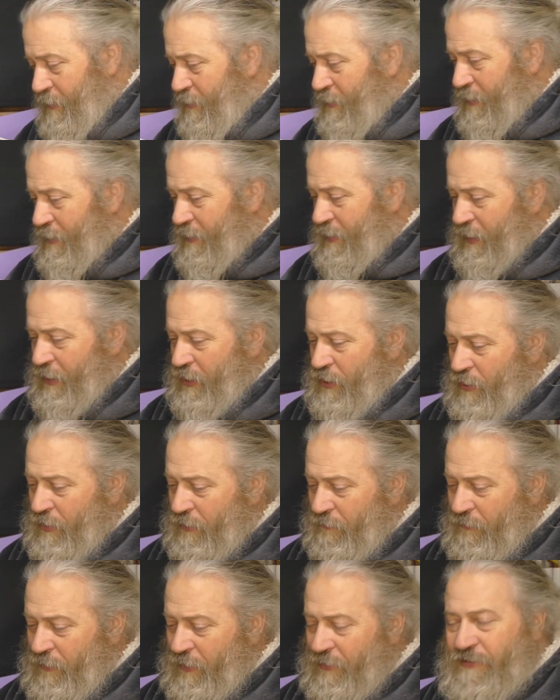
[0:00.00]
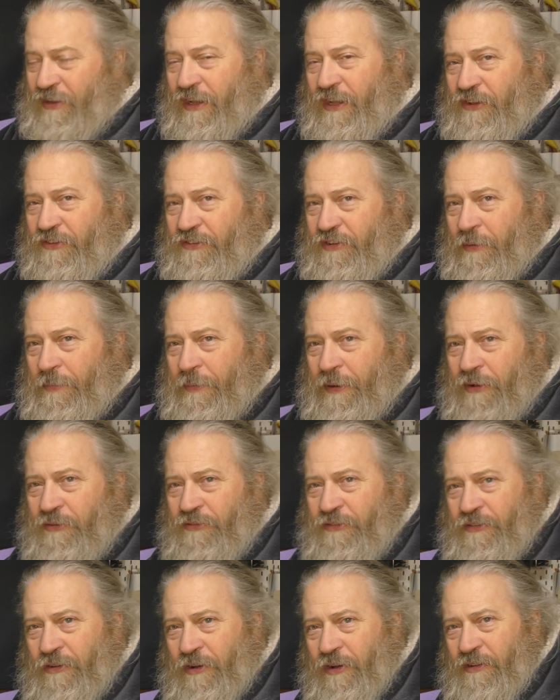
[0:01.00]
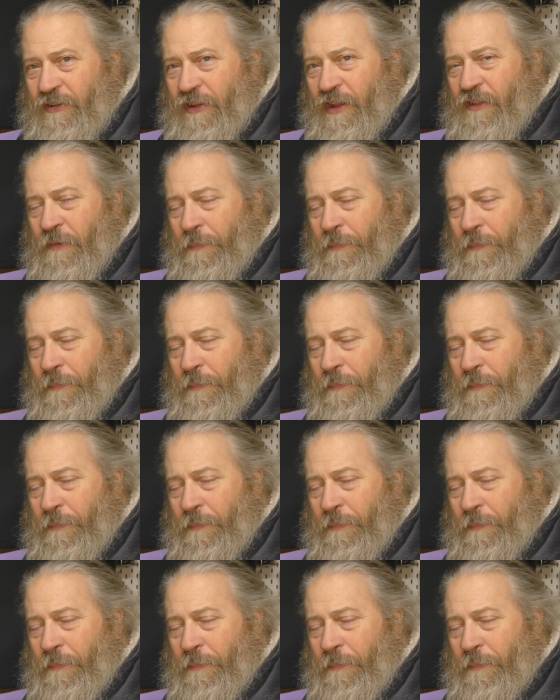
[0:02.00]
the they're kind of like taking somebody else's idea.